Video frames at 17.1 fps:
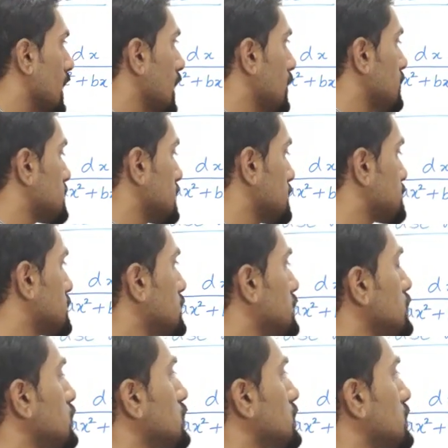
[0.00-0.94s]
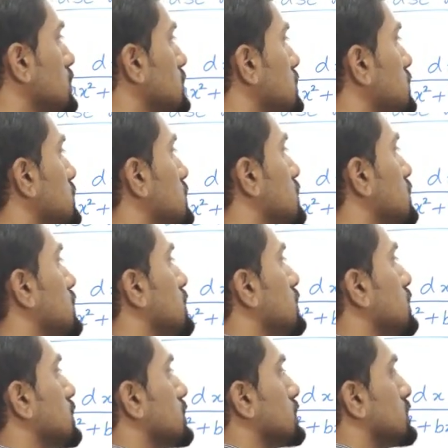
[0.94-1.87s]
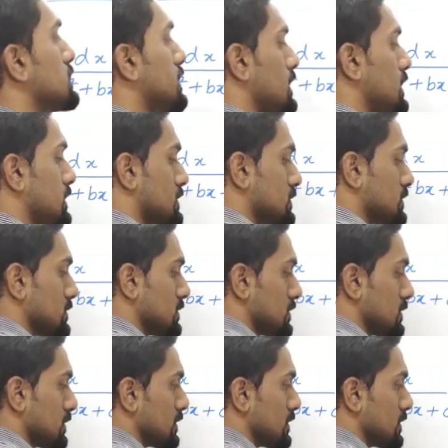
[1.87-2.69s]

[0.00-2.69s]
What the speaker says: I will substitute these